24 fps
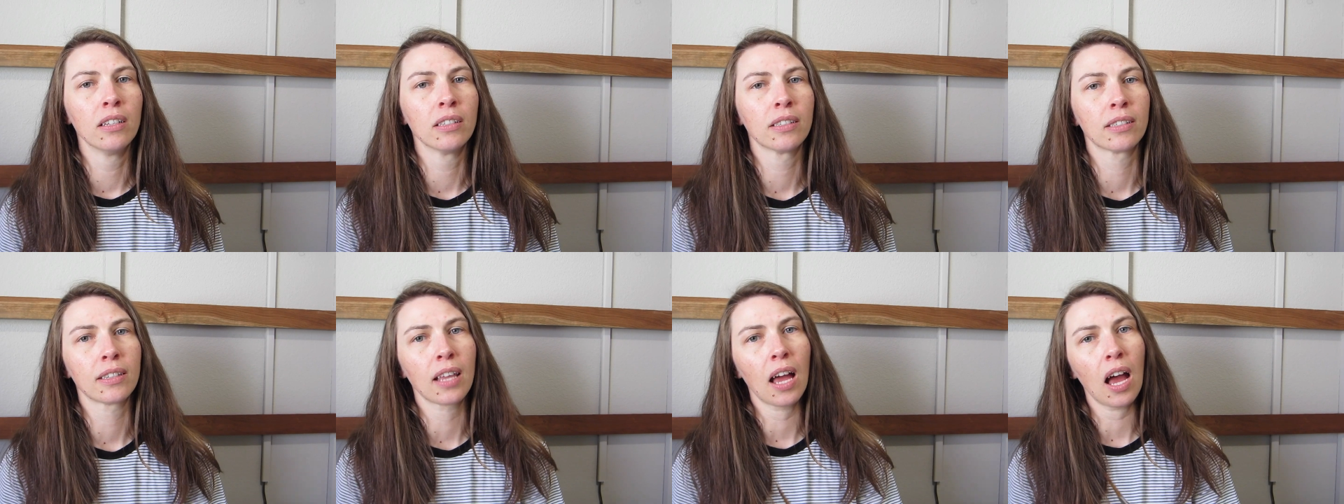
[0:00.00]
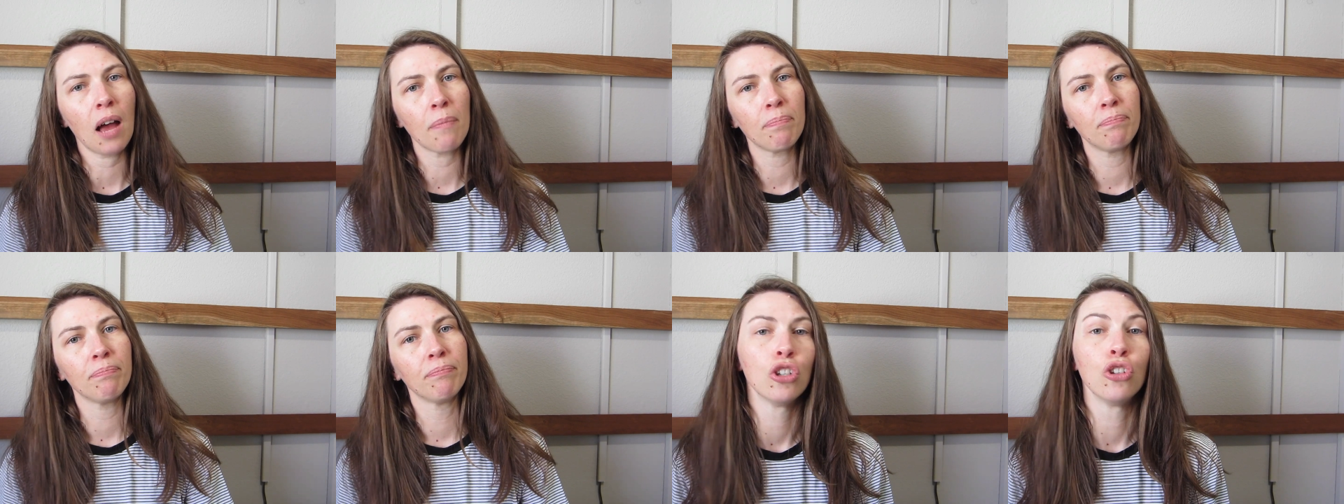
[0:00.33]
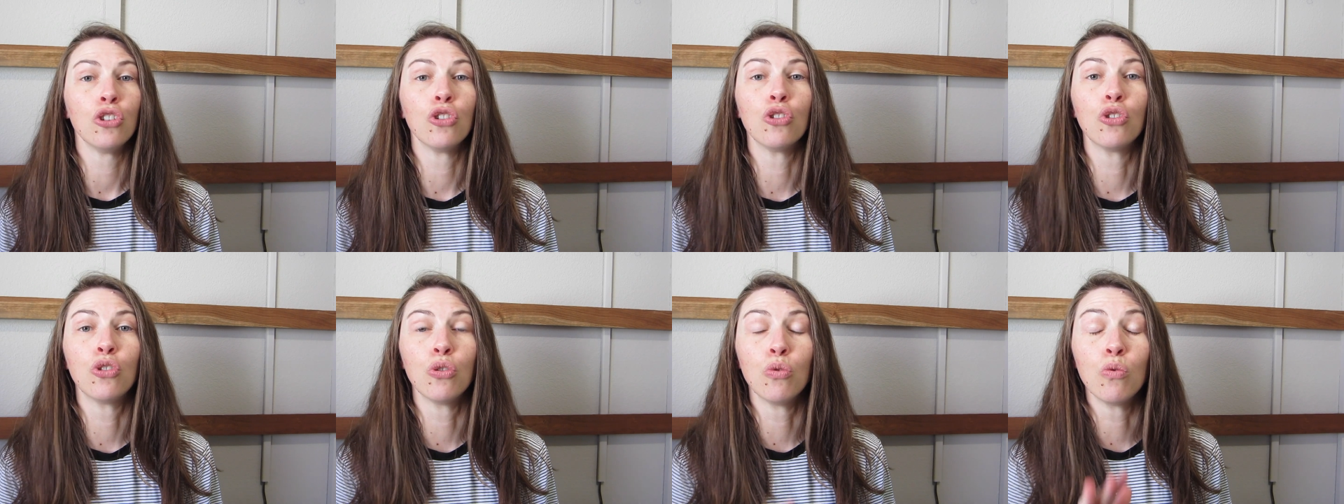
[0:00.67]
Stop.
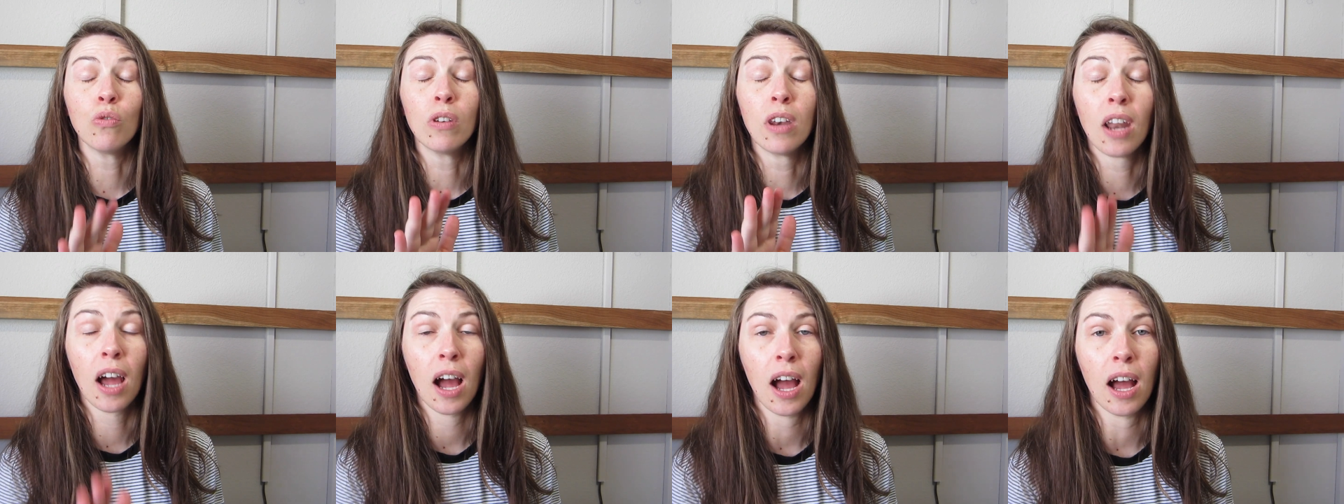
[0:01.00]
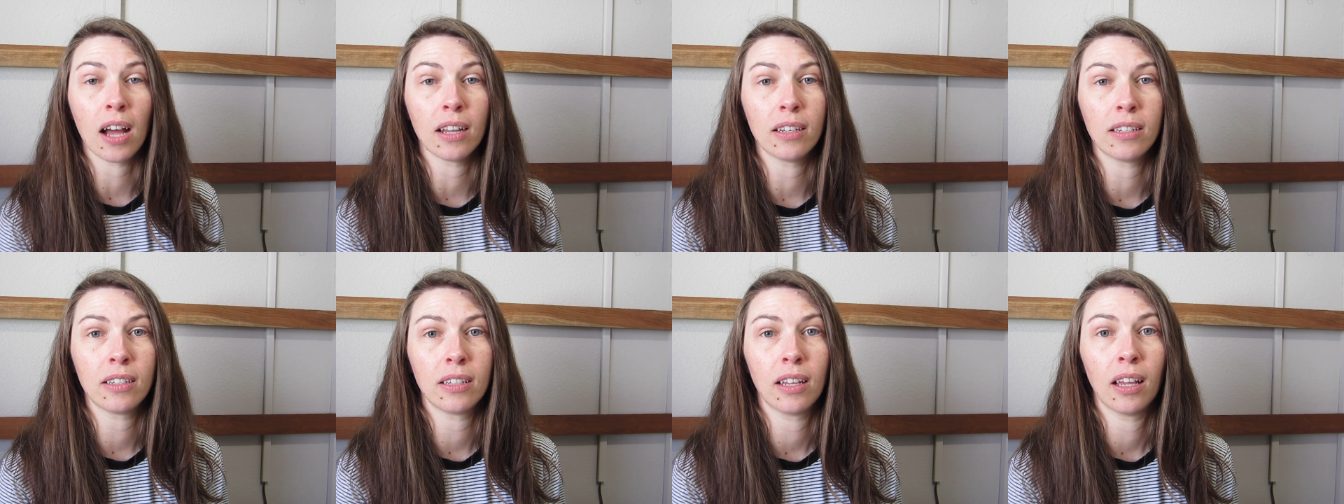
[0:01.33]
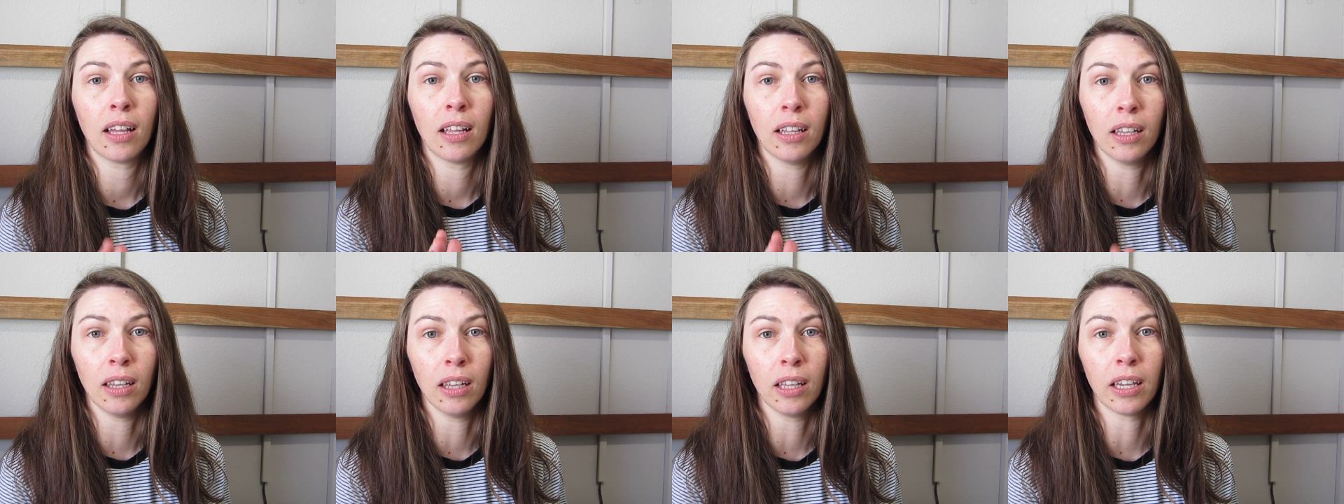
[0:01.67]
Do not
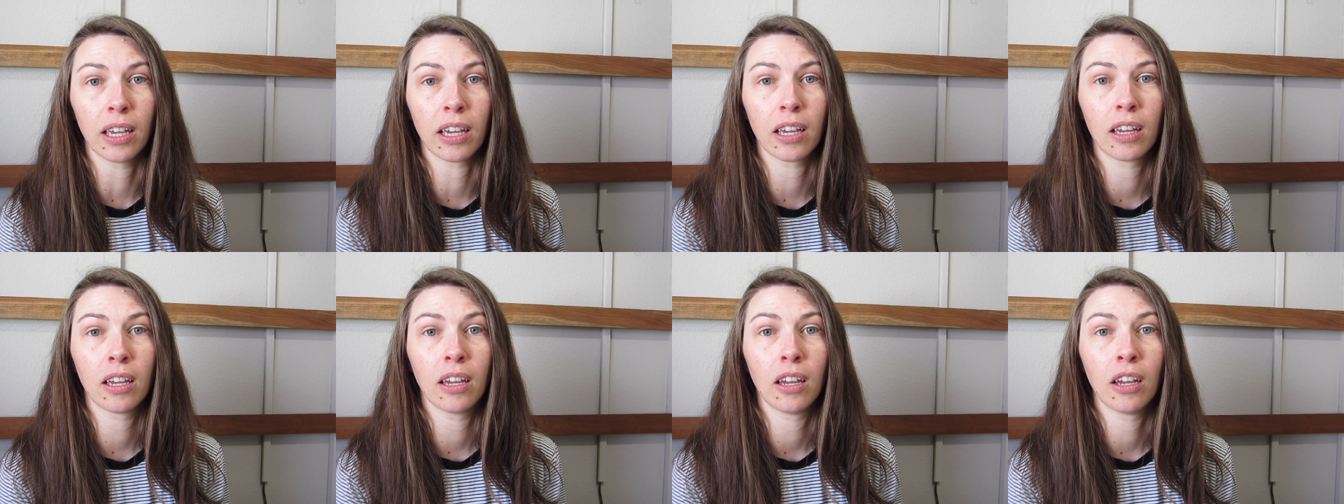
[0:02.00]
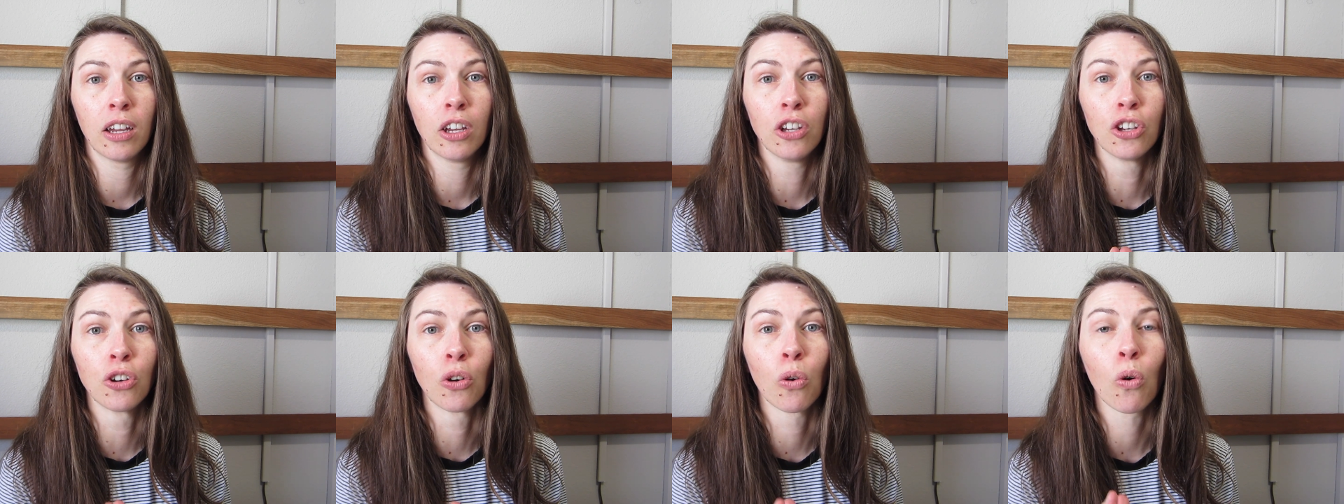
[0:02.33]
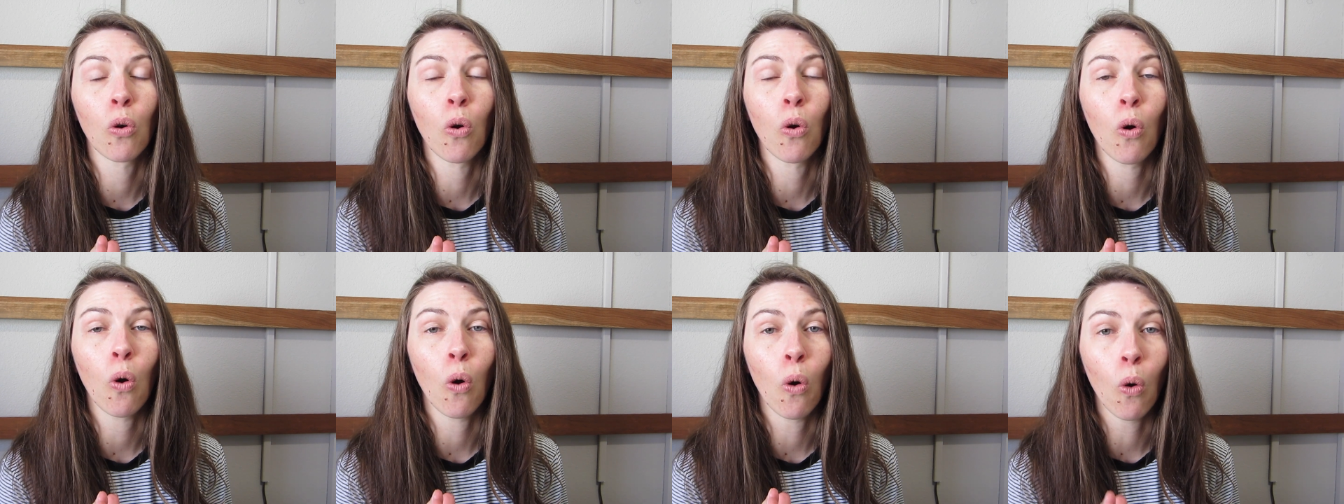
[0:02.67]
lick
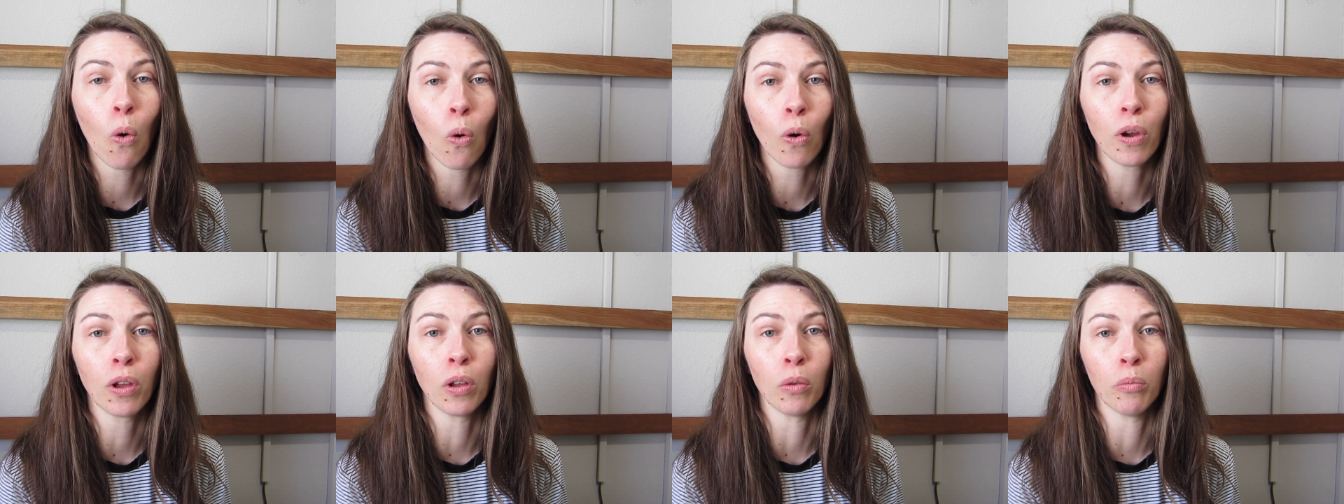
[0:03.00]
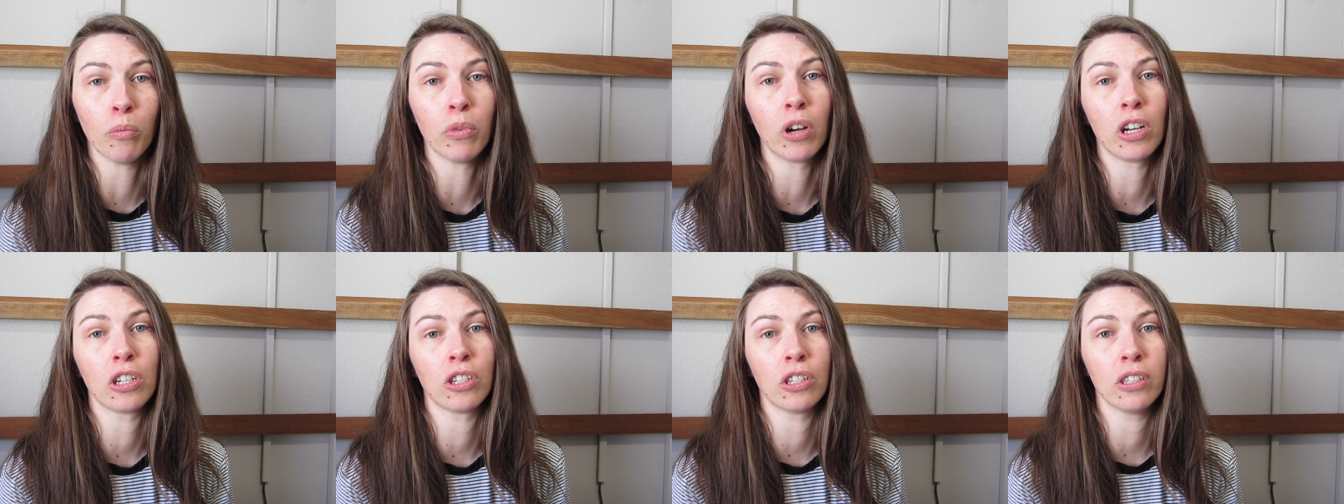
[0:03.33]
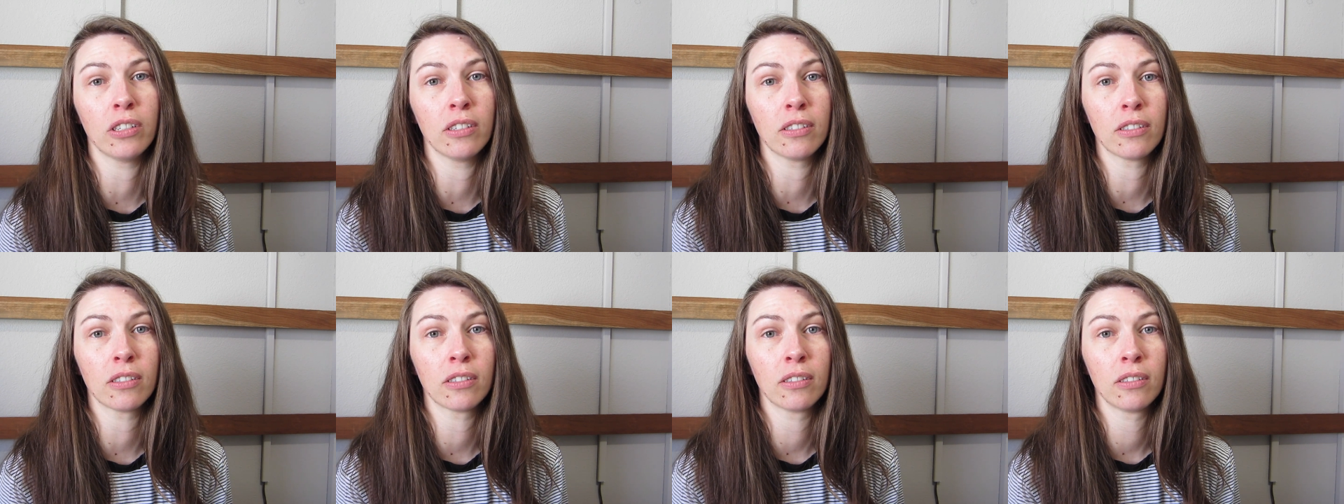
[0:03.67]
your oil
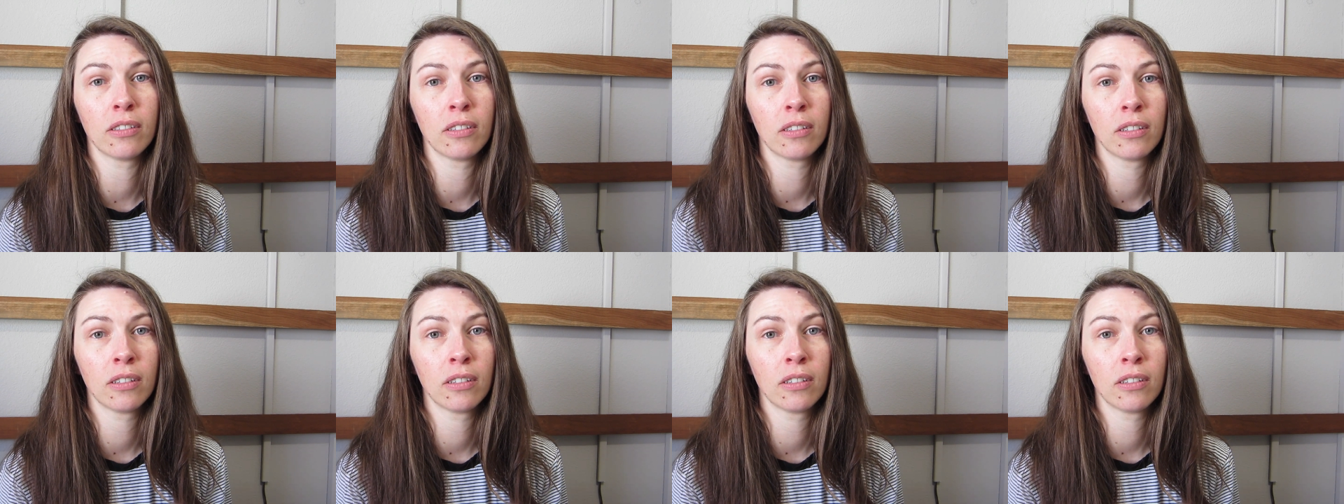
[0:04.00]
brushes.